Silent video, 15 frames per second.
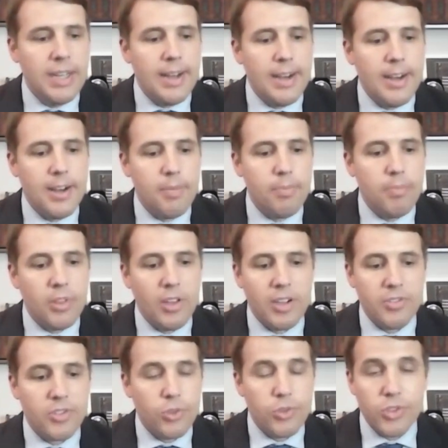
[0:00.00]
a lot of
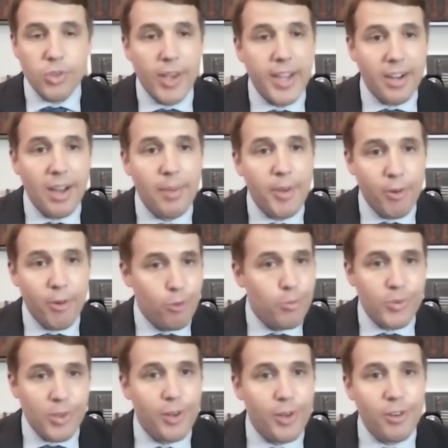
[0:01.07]
socioeconomic
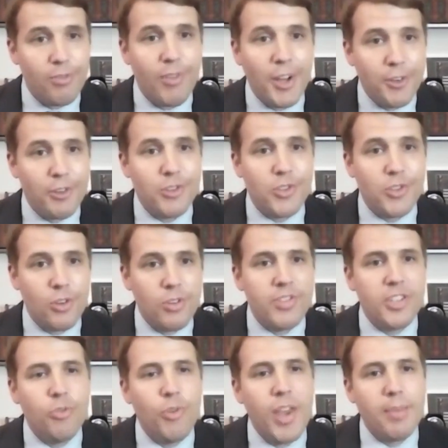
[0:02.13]
groups that are underserved in
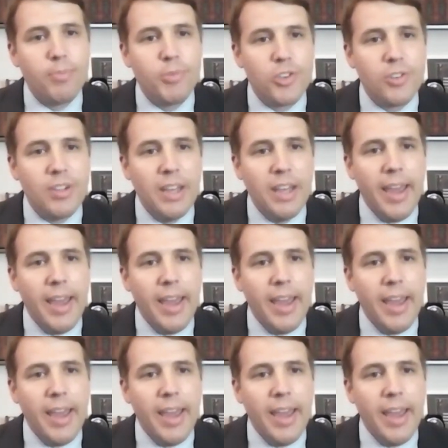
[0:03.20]
New Hampshire.